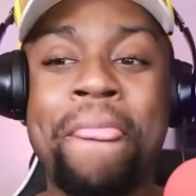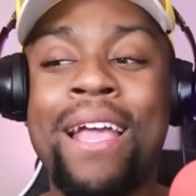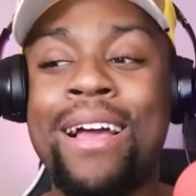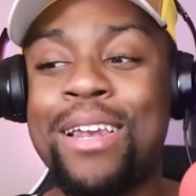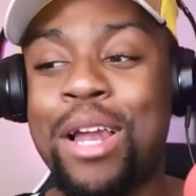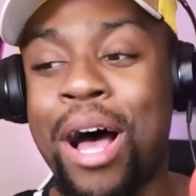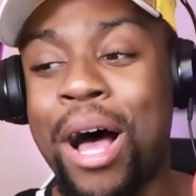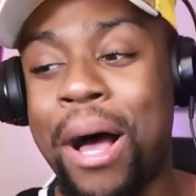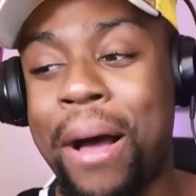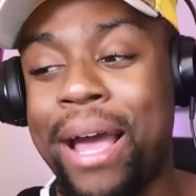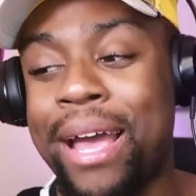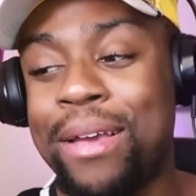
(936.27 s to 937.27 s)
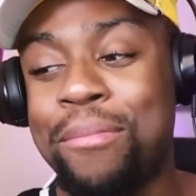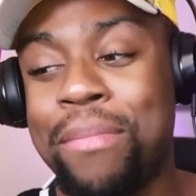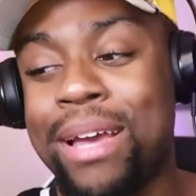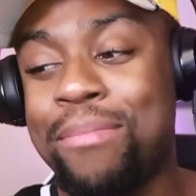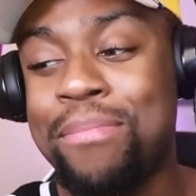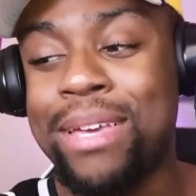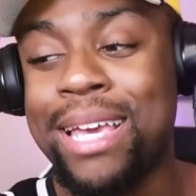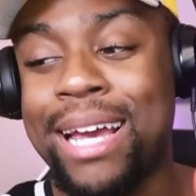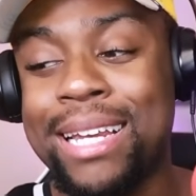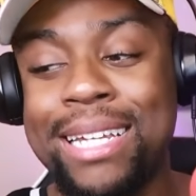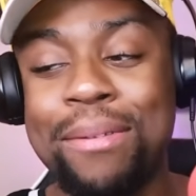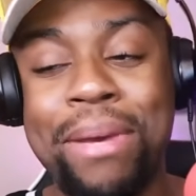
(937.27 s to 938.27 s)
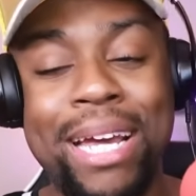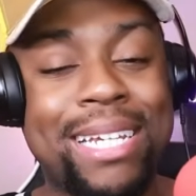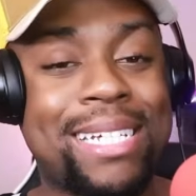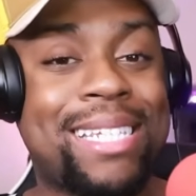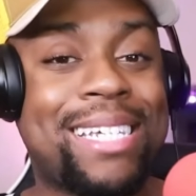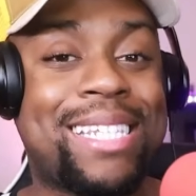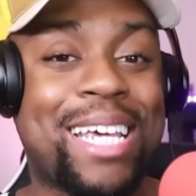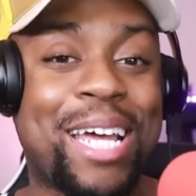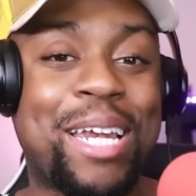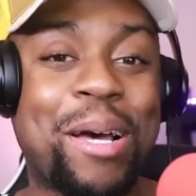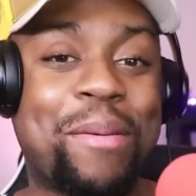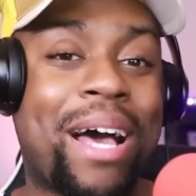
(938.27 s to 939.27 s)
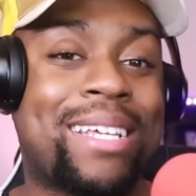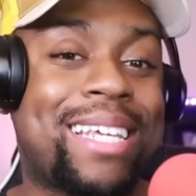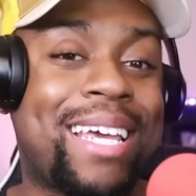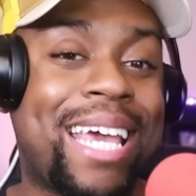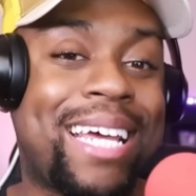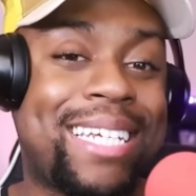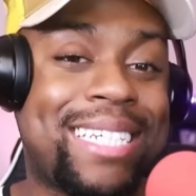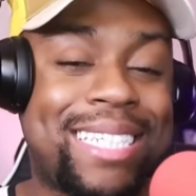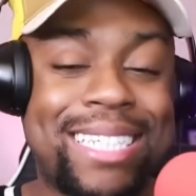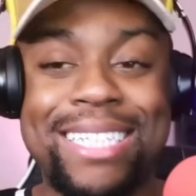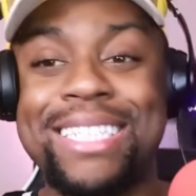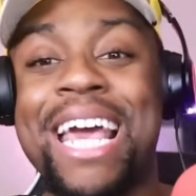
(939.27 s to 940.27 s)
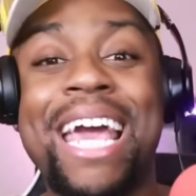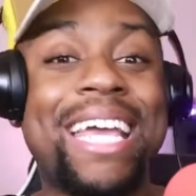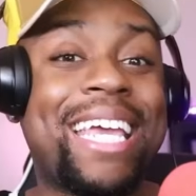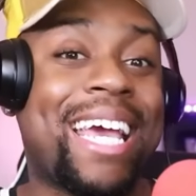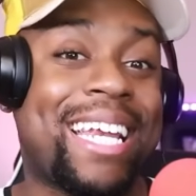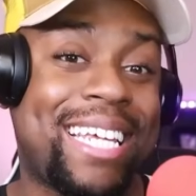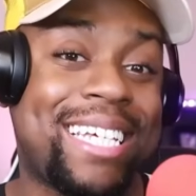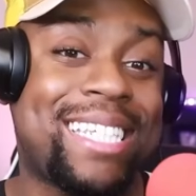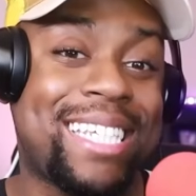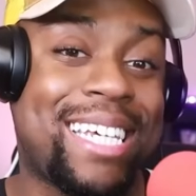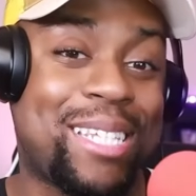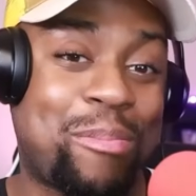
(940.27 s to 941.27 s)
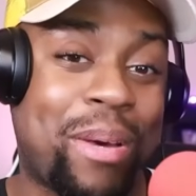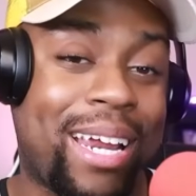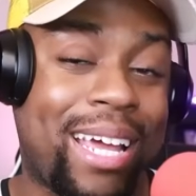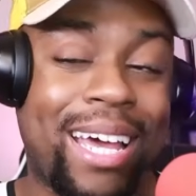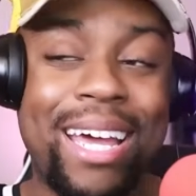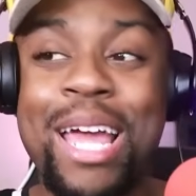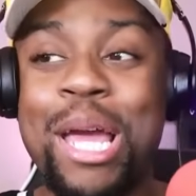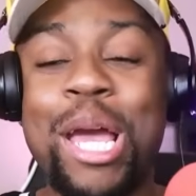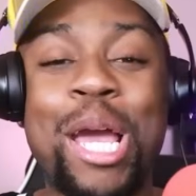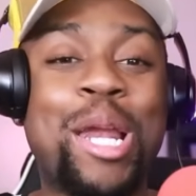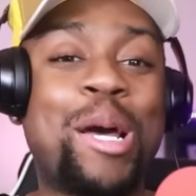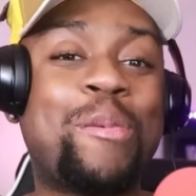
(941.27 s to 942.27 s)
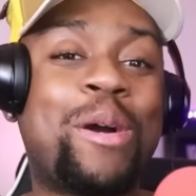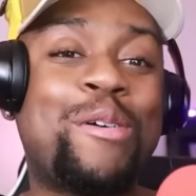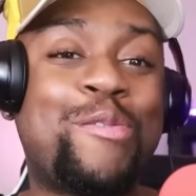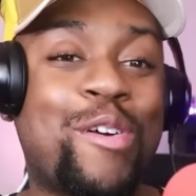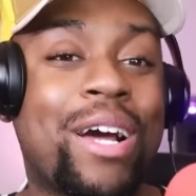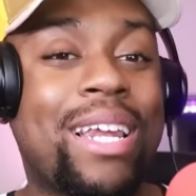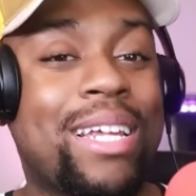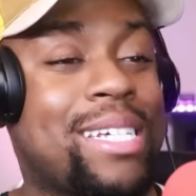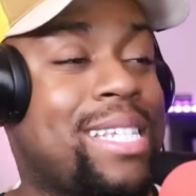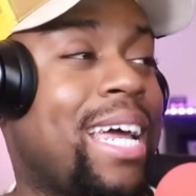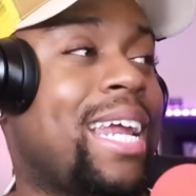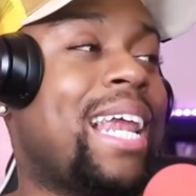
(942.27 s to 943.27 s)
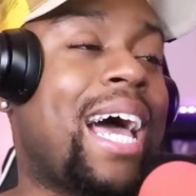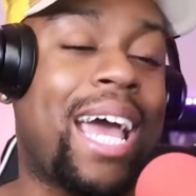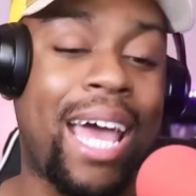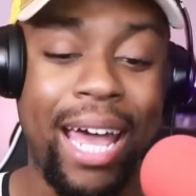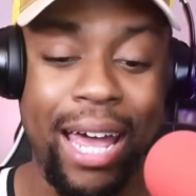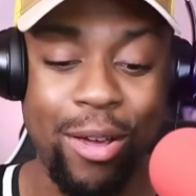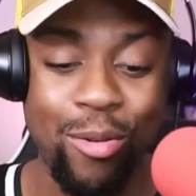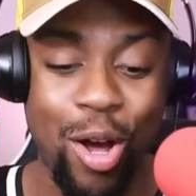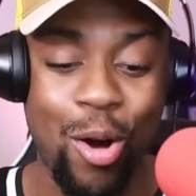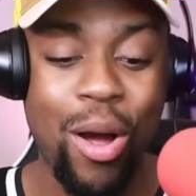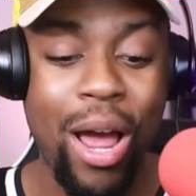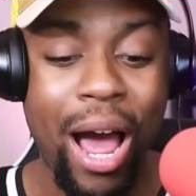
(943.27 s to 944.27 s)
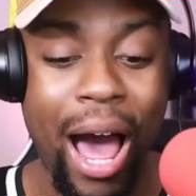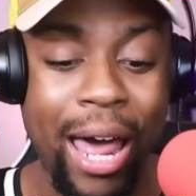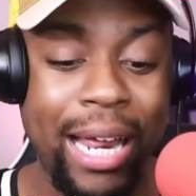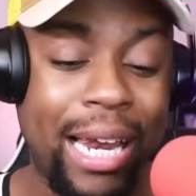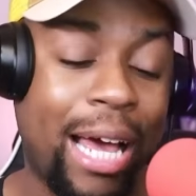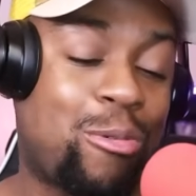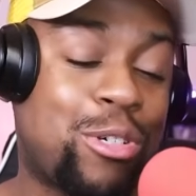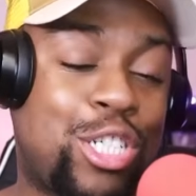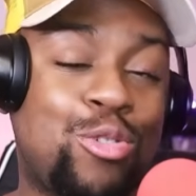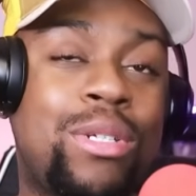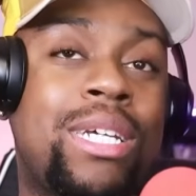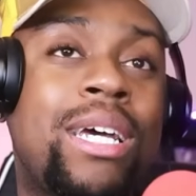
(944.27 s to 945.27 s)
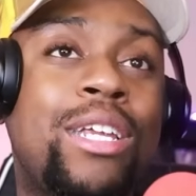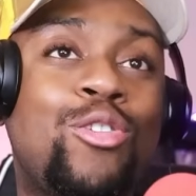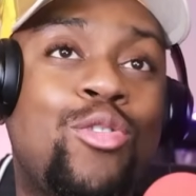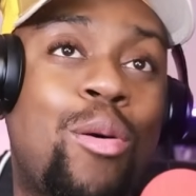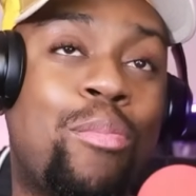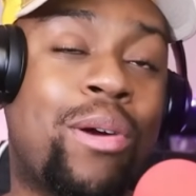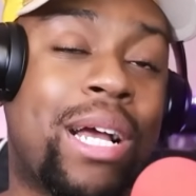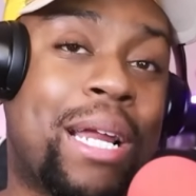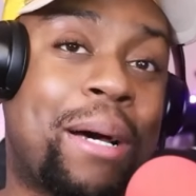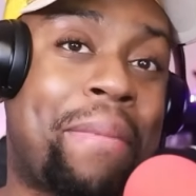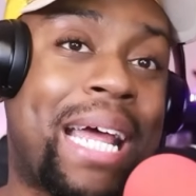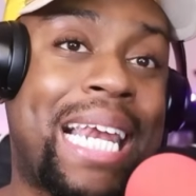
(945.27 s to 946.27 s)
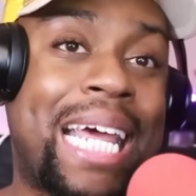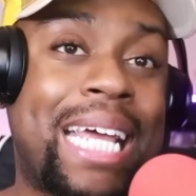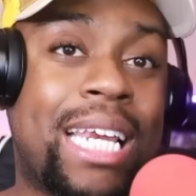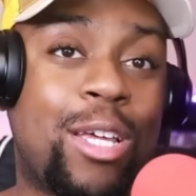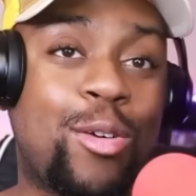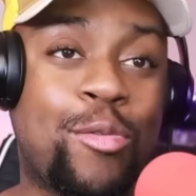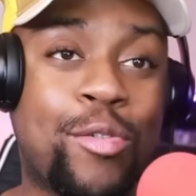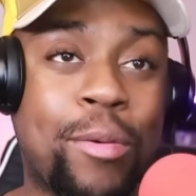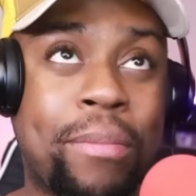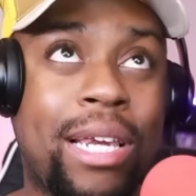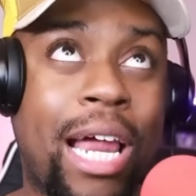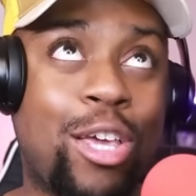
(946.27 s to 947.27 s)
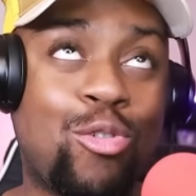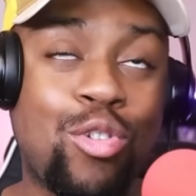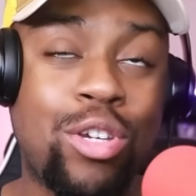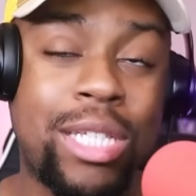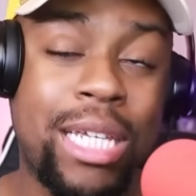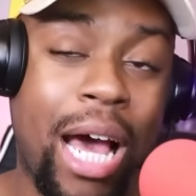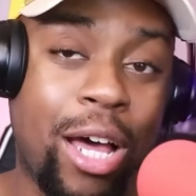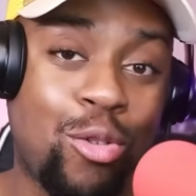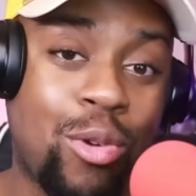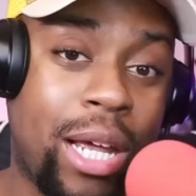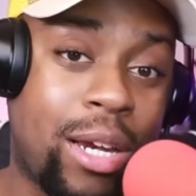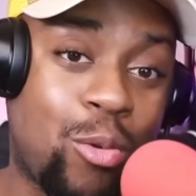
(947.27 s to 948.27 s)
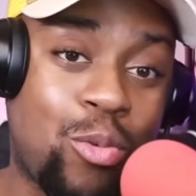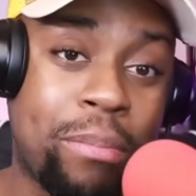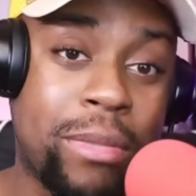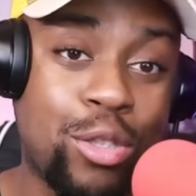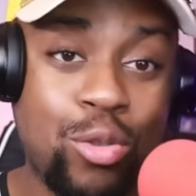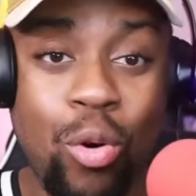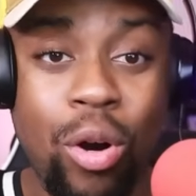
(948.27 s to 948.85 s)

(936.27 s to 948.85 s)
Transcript: And Mandices end up, I say Yandices, better yet, end up confronting Lil Zane. They like, hey, I didn't like what you did, bringing up my lady. You feel me? Like, you see how you let the woman talk?